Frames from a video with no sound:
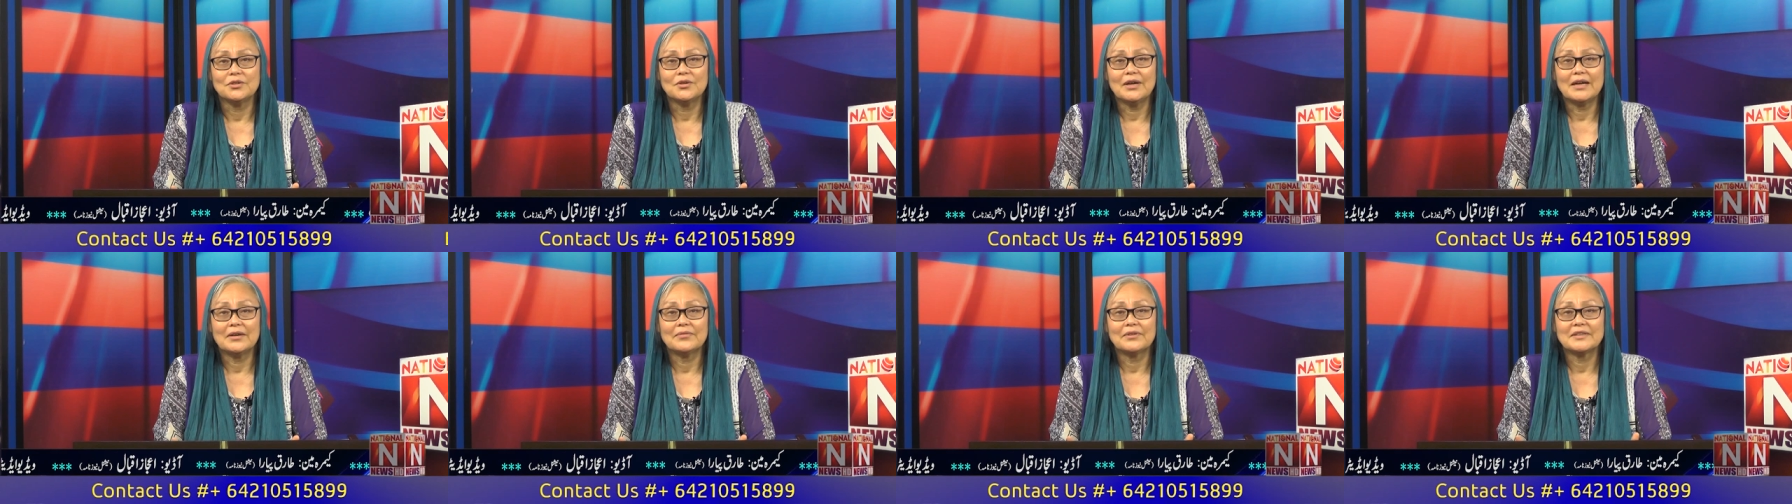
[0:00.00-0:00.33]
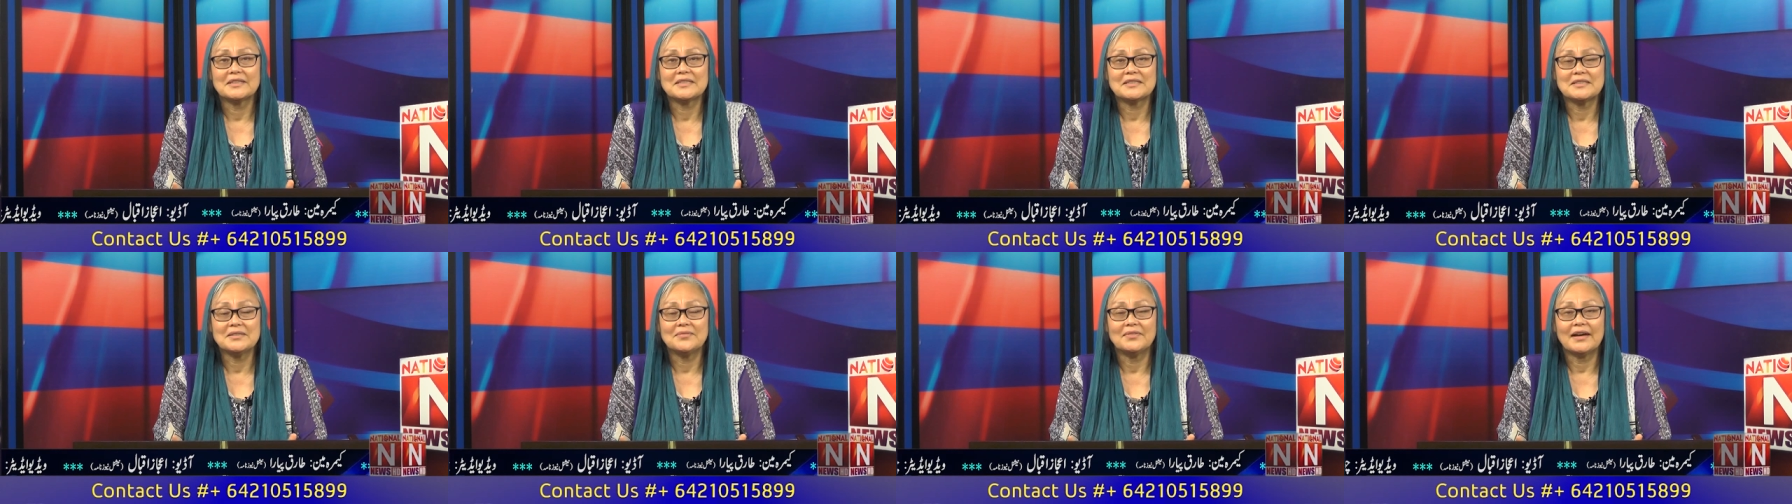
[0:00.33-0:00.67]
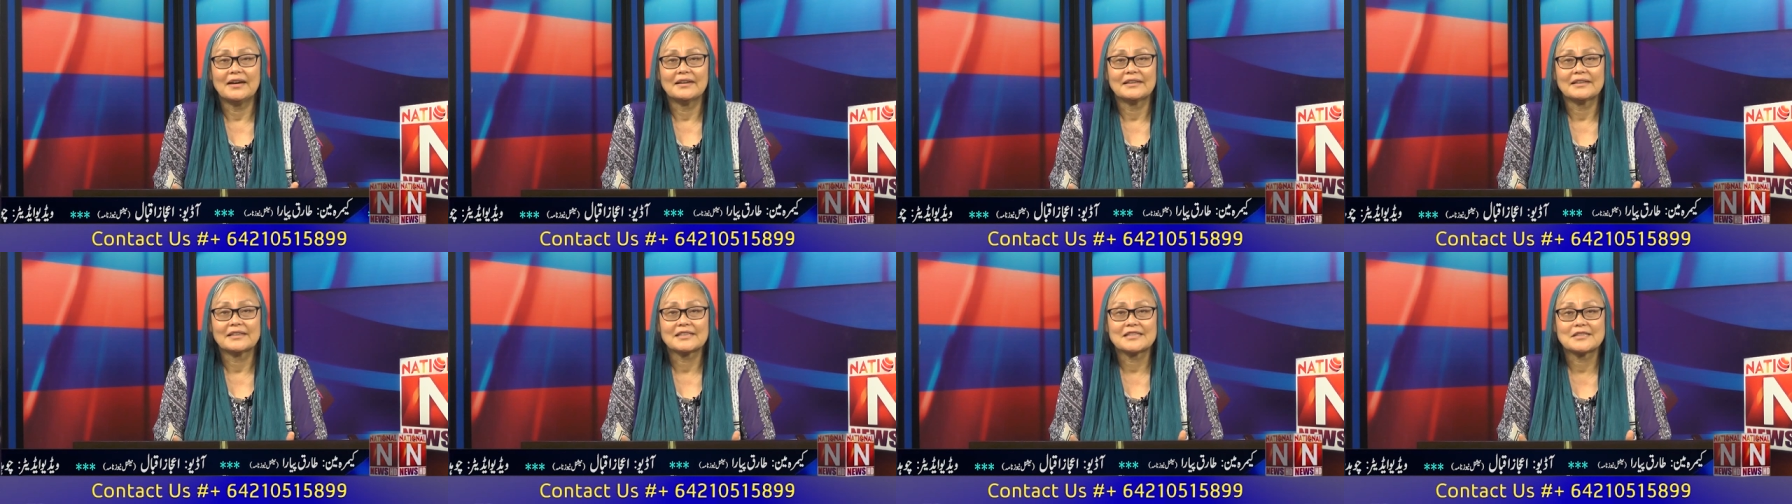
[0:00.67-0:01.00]
You have a
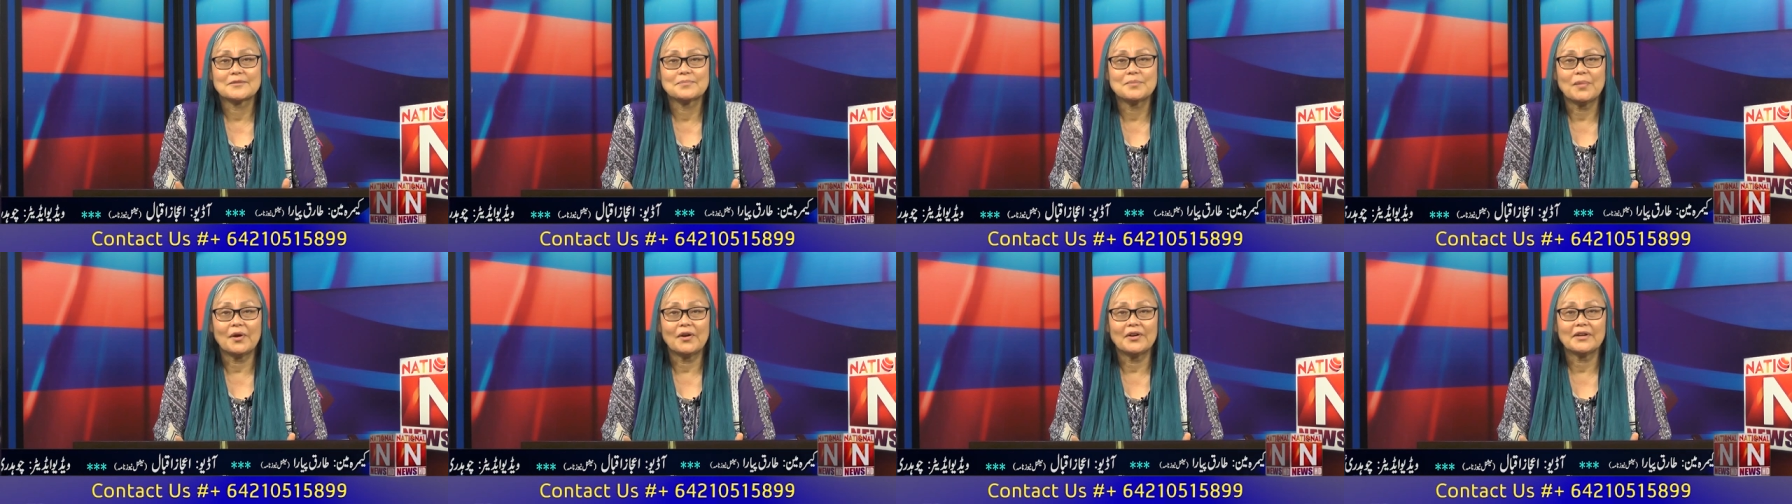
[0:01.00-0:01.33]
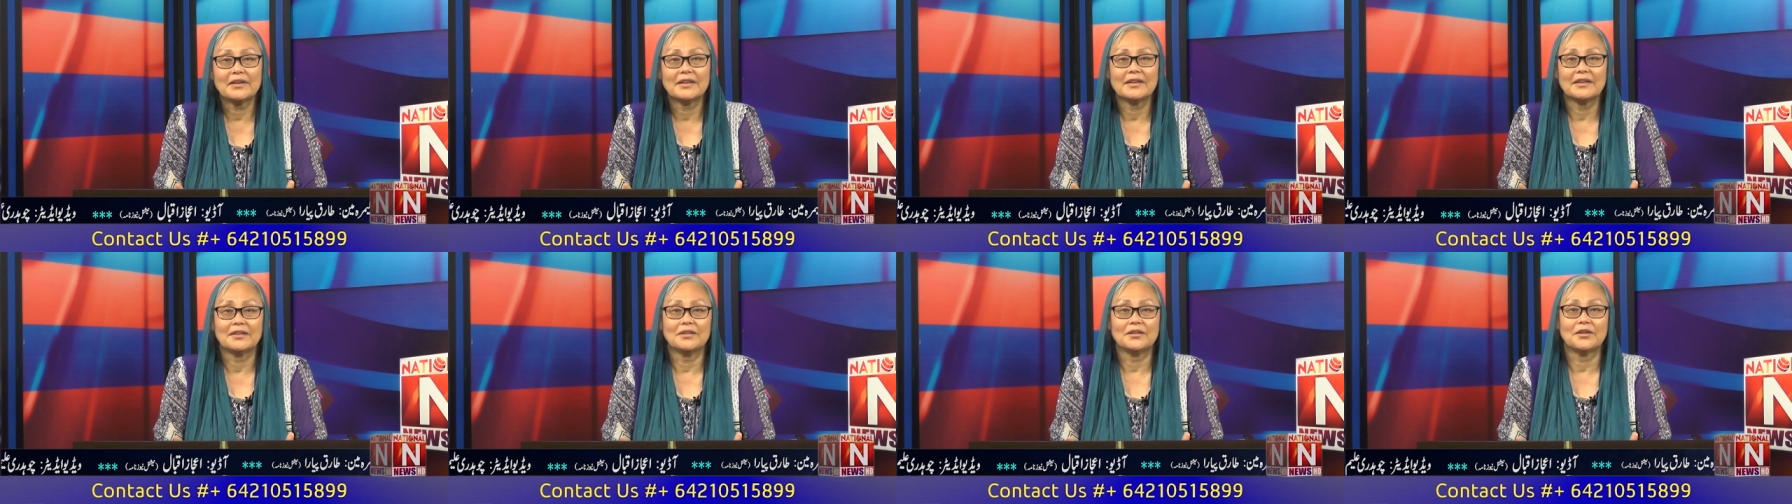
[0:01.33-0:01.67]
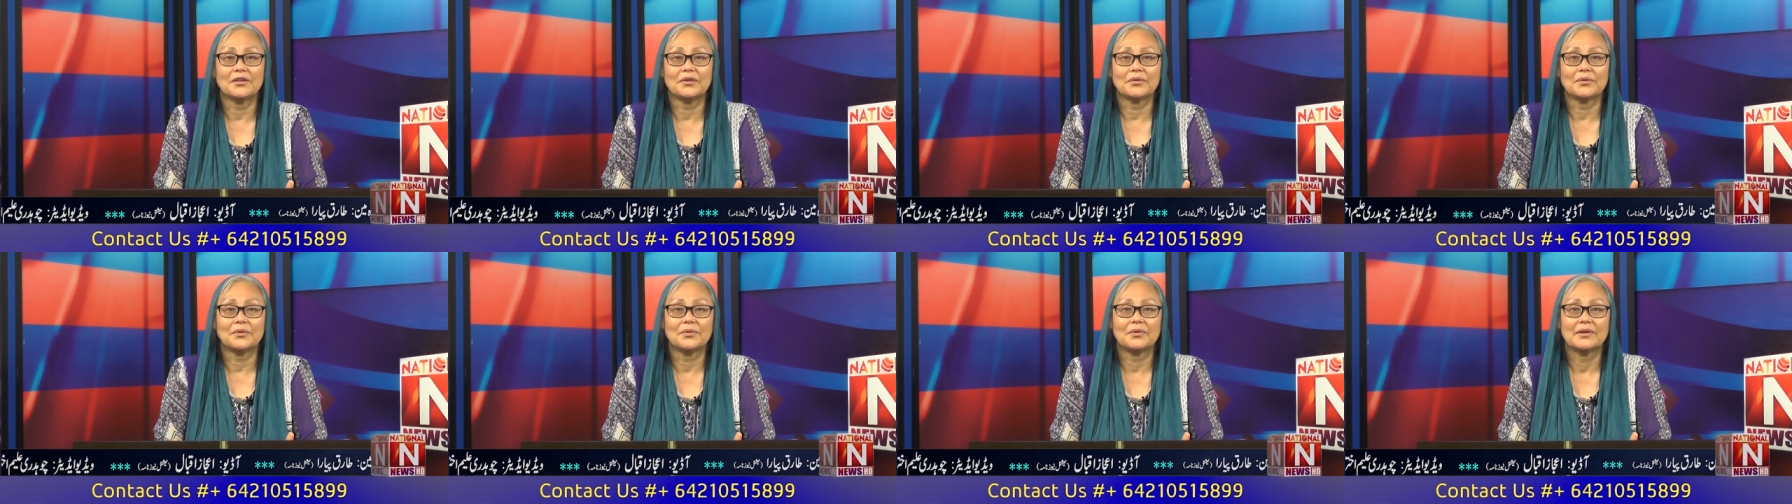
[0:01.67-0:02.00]
divine spark in
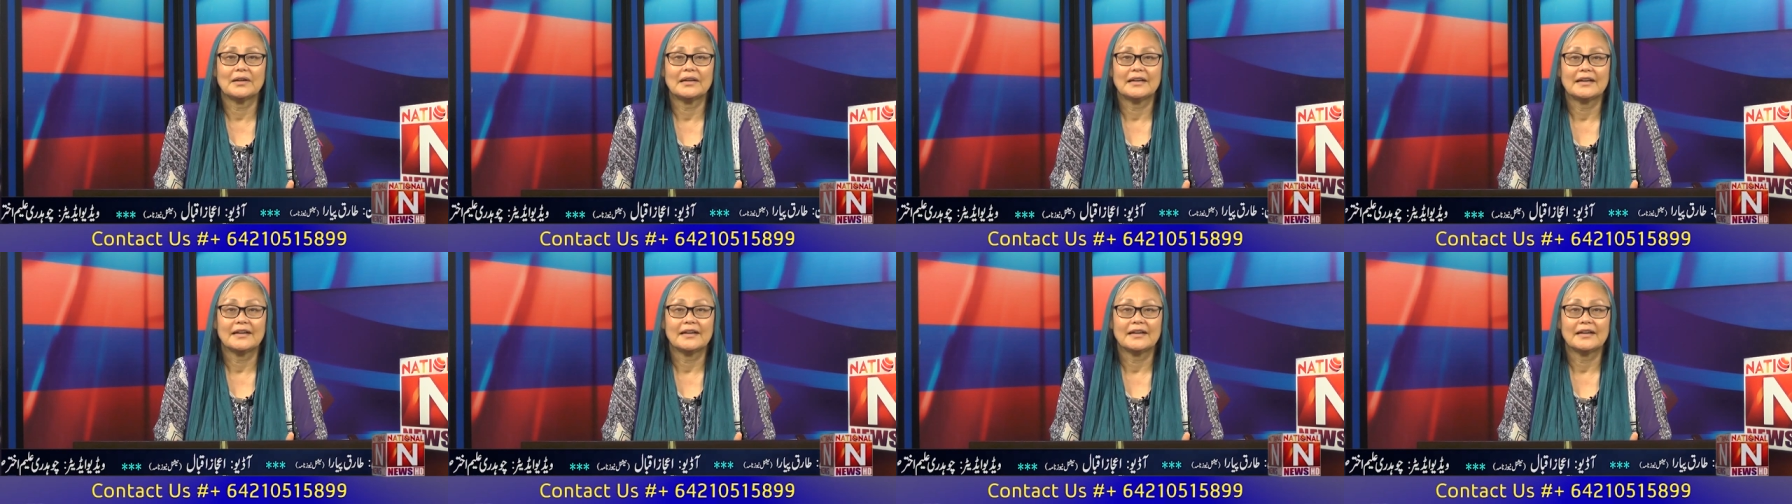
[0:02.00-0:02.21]
you,